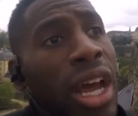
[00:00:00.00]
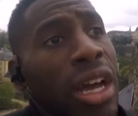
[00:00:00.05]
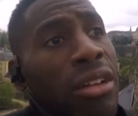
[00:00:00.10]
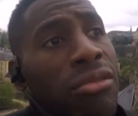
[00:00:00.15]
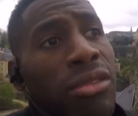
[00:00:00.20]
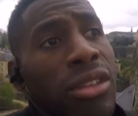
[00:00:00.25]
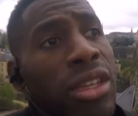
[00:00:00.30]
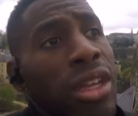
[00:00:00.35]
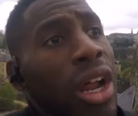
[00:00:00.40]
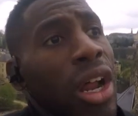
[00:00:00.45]
I
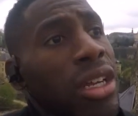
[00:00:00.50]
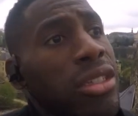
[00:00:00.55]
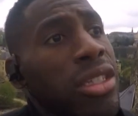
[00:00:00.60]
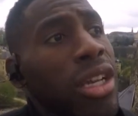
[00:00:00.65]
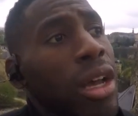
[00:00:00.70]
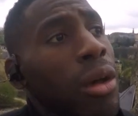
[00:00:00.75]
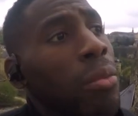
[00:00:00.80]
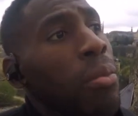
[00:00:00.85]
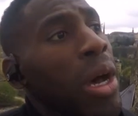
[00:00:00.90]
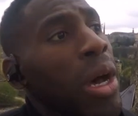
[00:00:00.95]

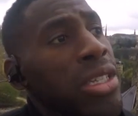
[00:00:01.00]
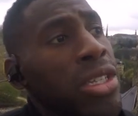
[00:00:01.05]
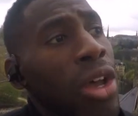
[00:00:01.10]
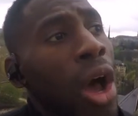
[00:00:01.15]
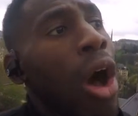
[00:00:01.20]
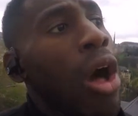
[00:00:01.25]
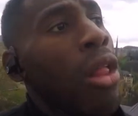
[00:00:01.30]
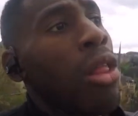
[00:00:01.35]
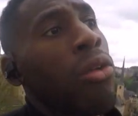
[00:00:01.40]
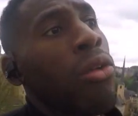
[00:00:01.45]
took the bus
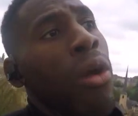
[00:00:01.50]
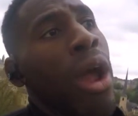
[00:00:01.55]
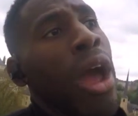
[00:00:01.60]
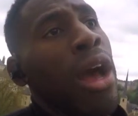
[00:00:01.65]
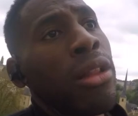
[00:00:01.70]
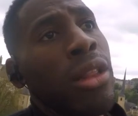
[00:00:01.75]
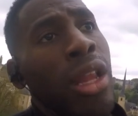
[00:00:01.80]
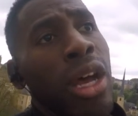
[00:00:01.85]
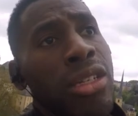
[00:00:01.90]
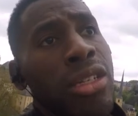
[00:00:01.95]
all
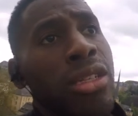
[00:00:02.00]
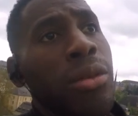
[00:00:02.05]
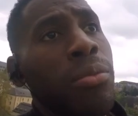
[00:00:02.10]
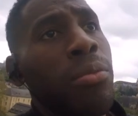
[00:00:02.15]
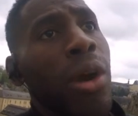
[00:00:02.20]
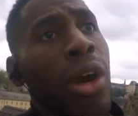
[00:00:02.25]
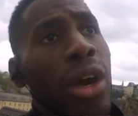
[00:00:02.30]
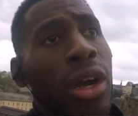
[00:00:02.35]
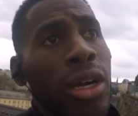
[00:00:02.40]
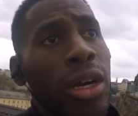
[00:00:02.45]
around
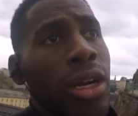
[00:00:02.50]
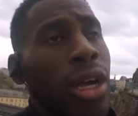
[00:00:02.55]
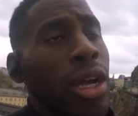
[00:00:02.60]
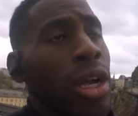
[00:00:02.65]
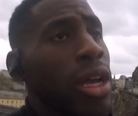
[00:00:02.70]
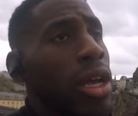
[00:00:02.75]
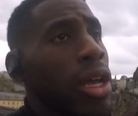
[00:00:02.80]
Luxembourg,